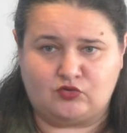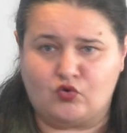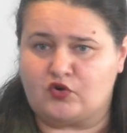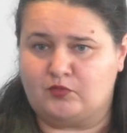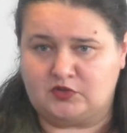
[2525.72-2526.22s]

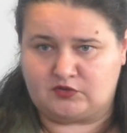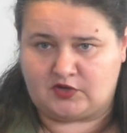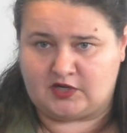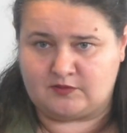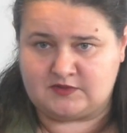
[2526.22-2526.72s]
horrible
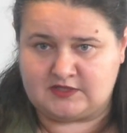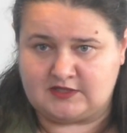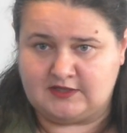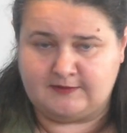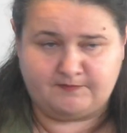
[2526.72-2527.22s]
crimes
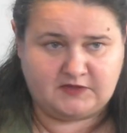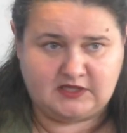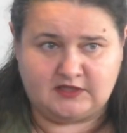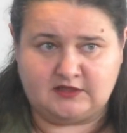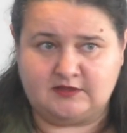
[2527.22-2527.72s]

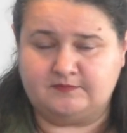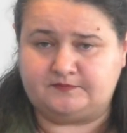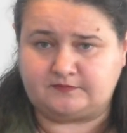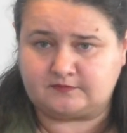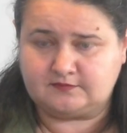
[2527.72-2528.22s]
in
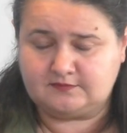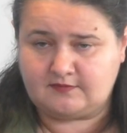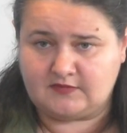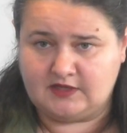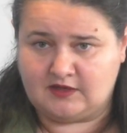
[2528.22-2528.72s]

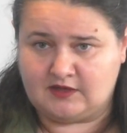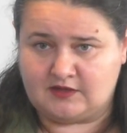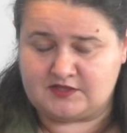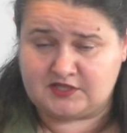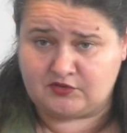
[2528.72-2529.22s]
uh,
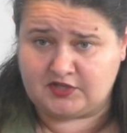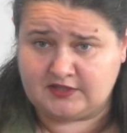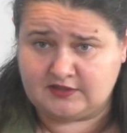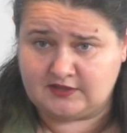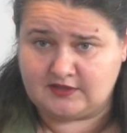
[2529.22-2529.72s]

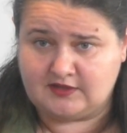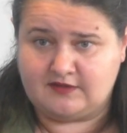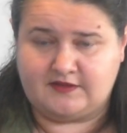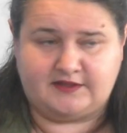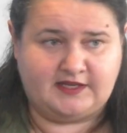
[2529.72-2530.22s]
Syria,
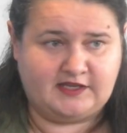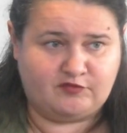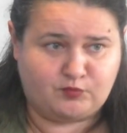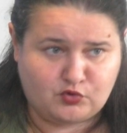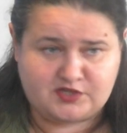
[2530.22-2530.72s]
that they
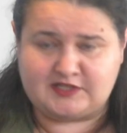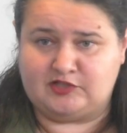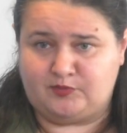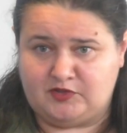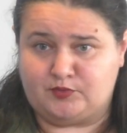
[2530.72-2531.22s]
have
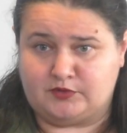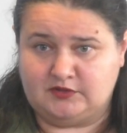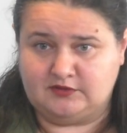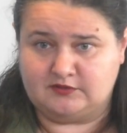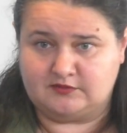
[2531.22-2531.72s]
poisoned
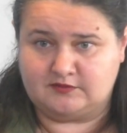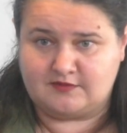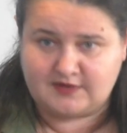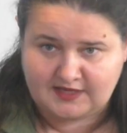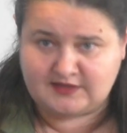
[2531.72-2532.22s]
people
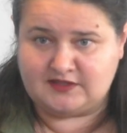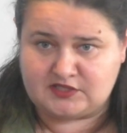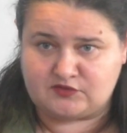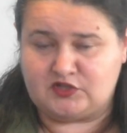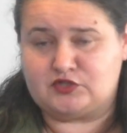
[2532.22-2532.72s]
in the
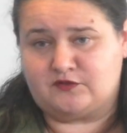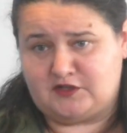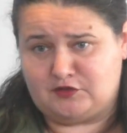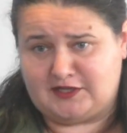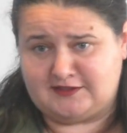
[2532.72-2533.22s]
streets of
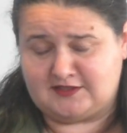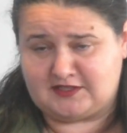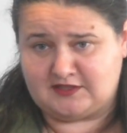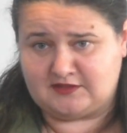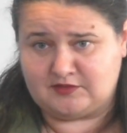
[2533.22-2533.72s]
the United
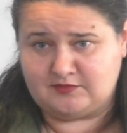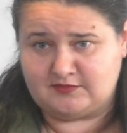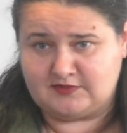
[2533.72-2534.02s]
Kingdom,